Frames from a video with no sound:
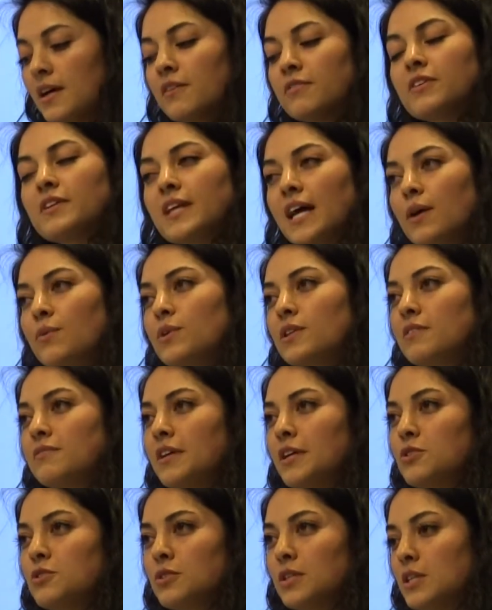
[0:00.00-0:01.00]
for that will
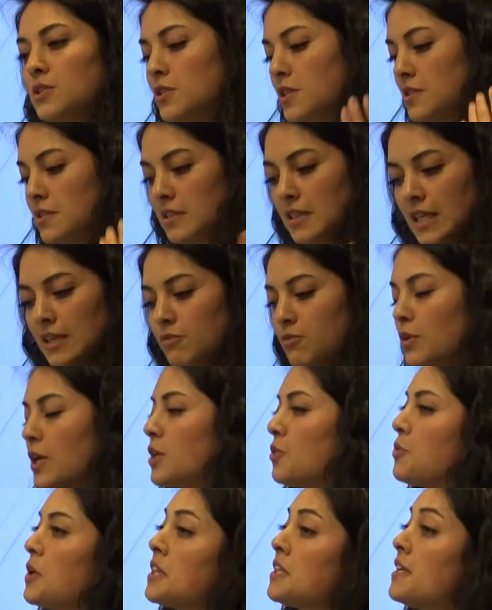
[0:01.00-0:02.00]
eventually just leave
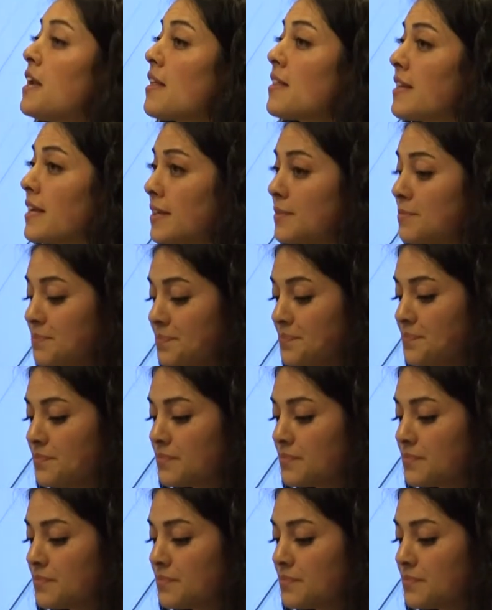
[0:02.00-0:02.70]
one with nothing.